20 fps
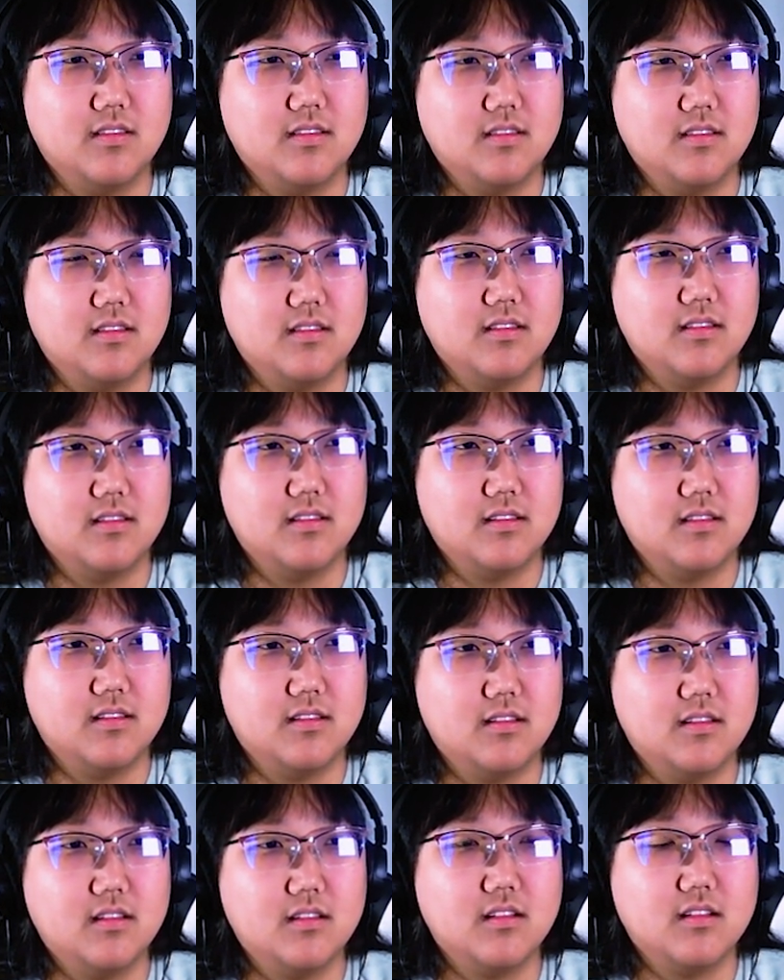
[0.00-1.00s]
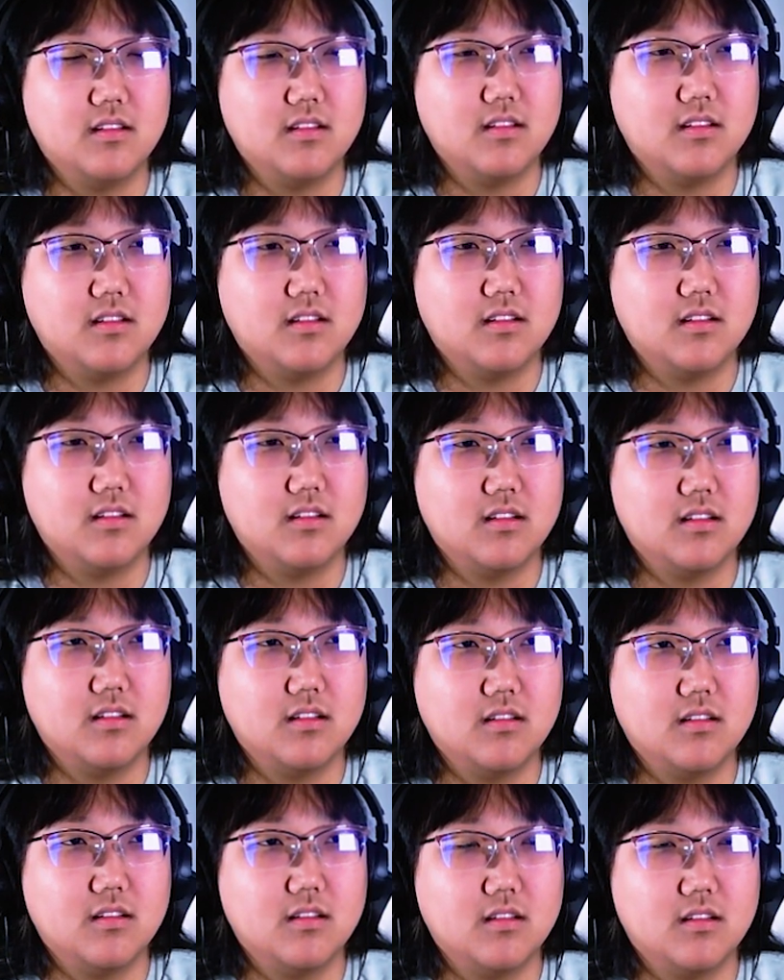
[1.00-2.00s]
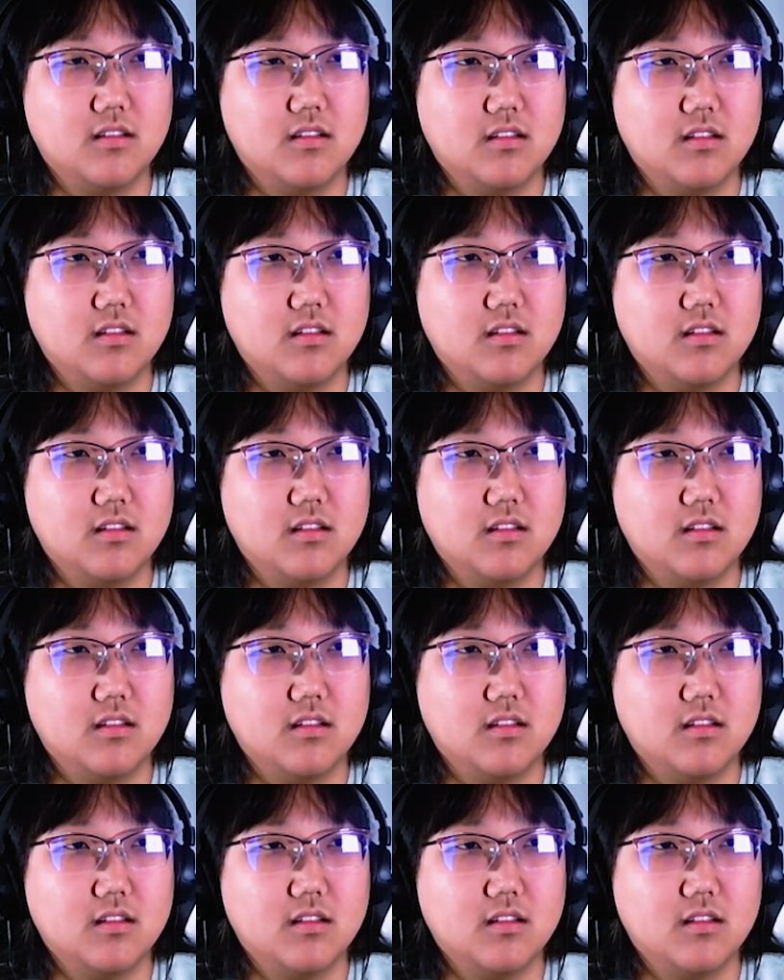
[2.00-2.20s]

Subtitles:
[no speech]